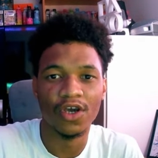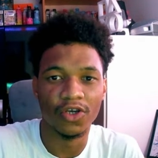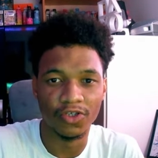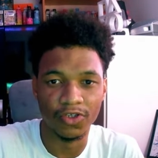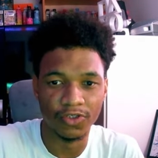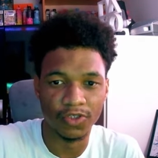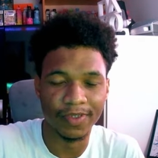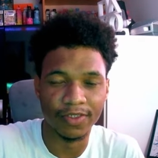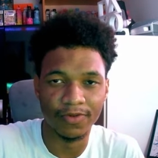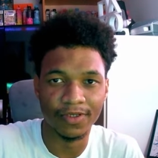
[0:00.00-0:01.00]
who used to be
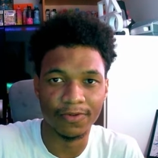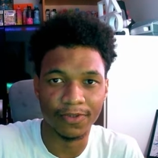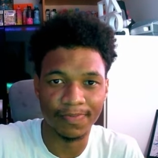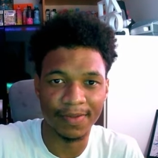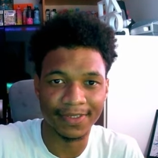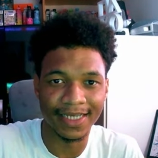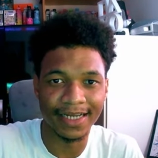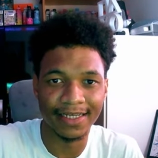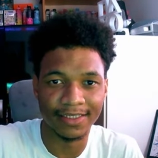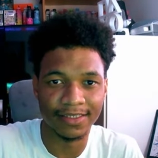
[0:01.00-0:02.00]
doing those people's
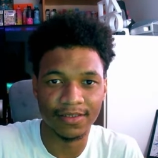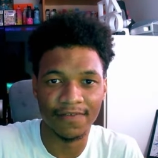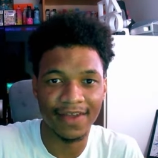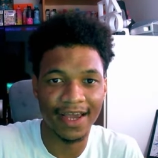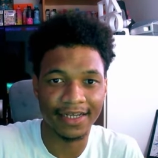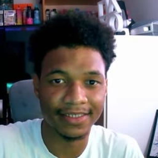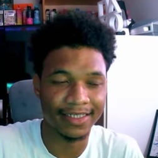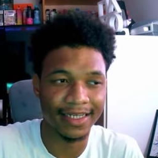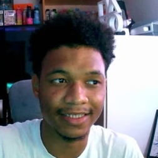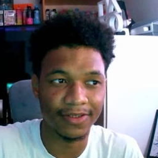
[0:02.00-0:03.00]
highlights and stuff that actually
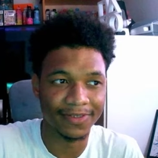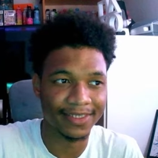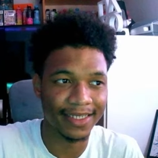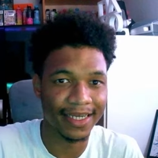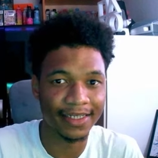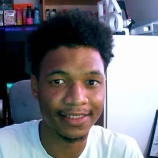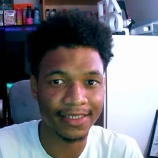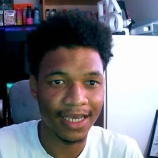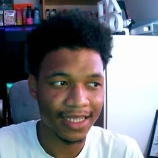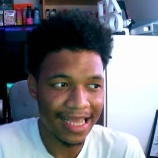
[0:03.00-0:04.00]
like those sick edits,
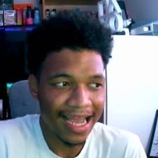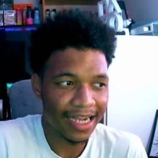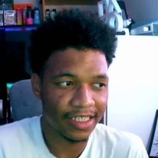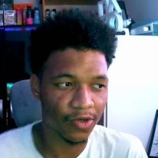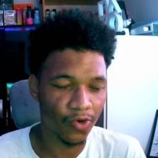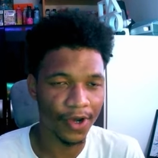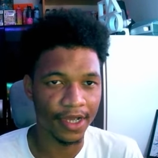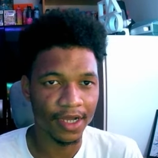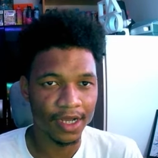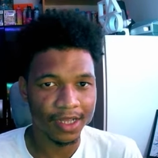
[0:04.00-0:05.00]
they actually quit.
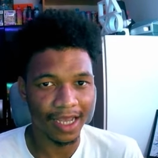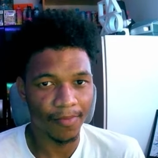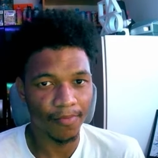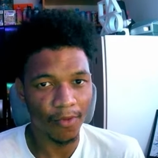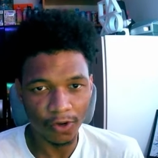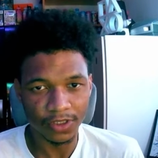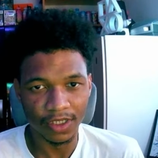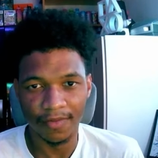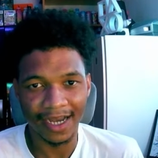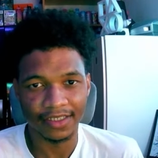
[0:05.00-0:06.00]
Like most of
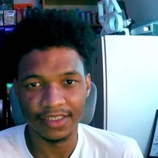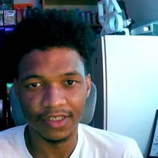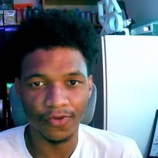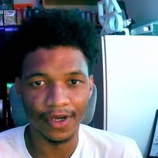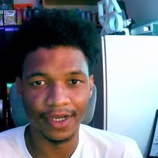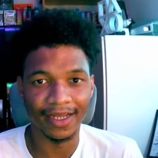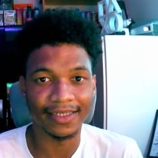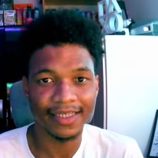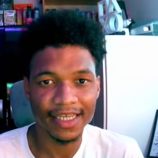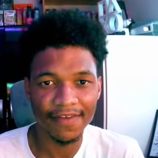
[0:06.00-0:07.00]
them actually quit. Like
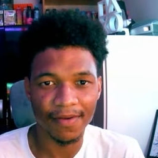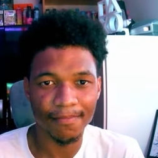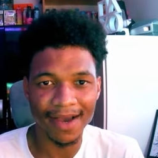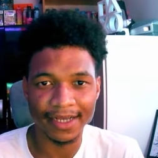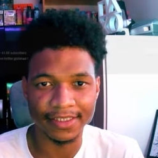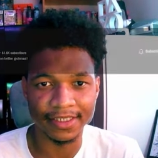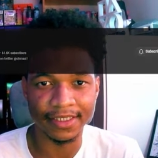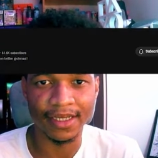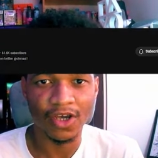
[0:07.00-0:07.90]
even Maxi,